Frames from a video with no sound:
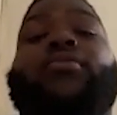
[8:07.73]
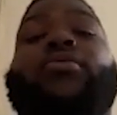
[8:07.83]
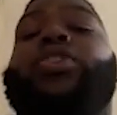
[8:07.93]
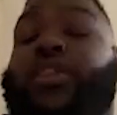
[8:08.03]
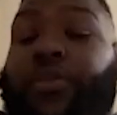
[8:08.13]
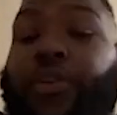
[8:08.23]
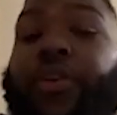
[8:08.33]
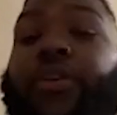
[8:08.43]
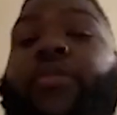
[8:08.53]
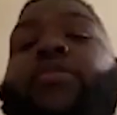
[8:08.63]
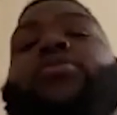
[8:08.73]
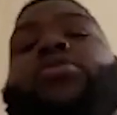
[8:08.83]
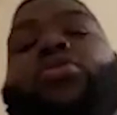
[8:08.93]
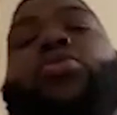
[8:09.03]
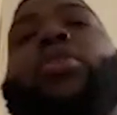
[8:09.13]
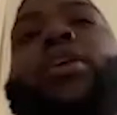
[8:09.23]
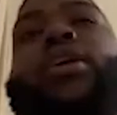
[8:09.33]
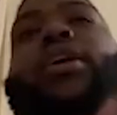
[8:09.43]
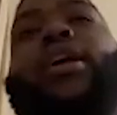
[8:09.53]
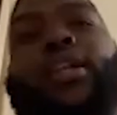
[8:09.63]
transferred
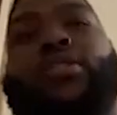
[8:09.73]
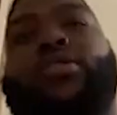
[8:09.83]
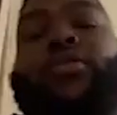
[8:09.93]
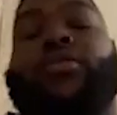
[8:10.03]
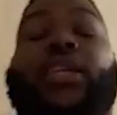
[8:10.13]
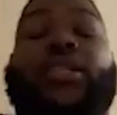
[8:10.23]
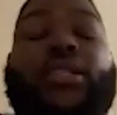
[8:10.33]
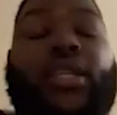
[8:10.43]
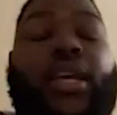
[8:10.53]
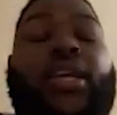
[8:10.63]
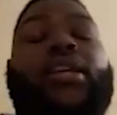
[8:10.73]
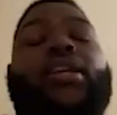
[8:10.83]
to LSU from Texas Tech.